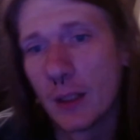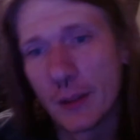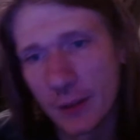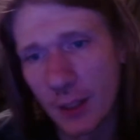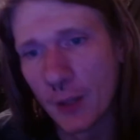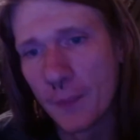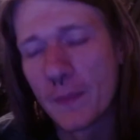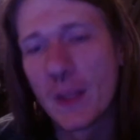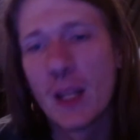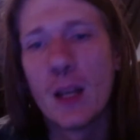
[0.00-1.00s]
So,
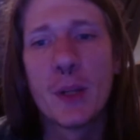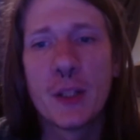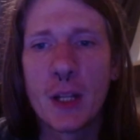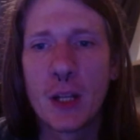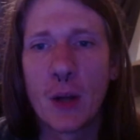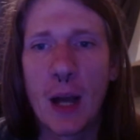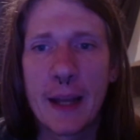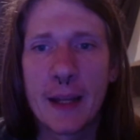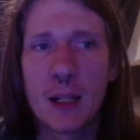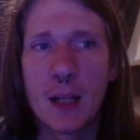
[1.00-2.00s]
but no,
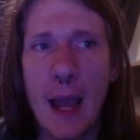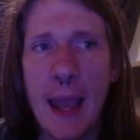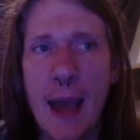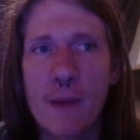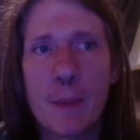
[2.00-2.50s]
I've